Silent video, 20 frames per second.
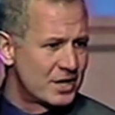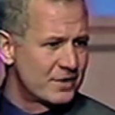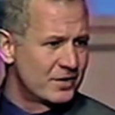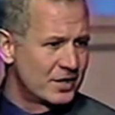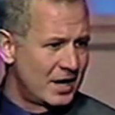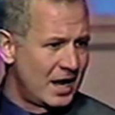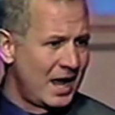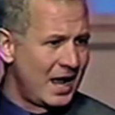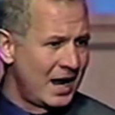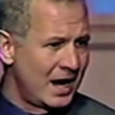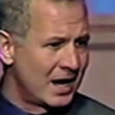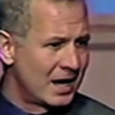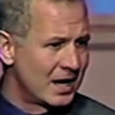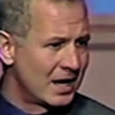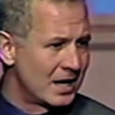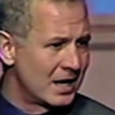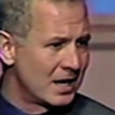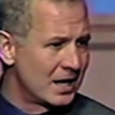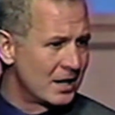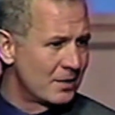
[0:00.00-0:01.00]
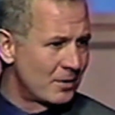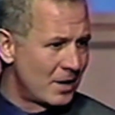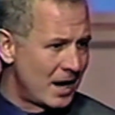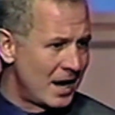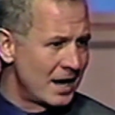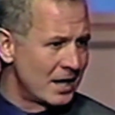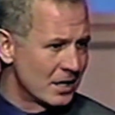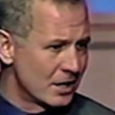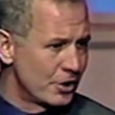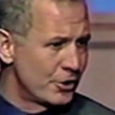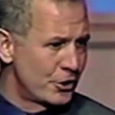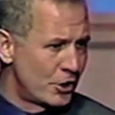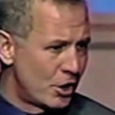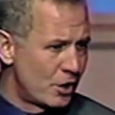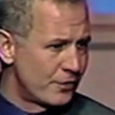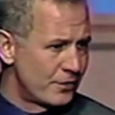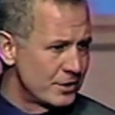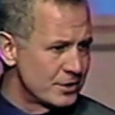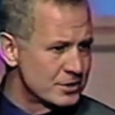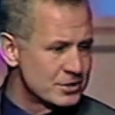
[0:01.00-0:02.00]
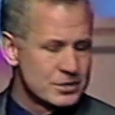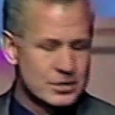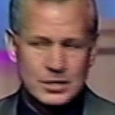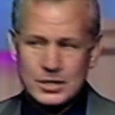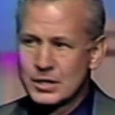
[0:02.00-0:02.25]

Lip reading: every day? Right? A little nervous.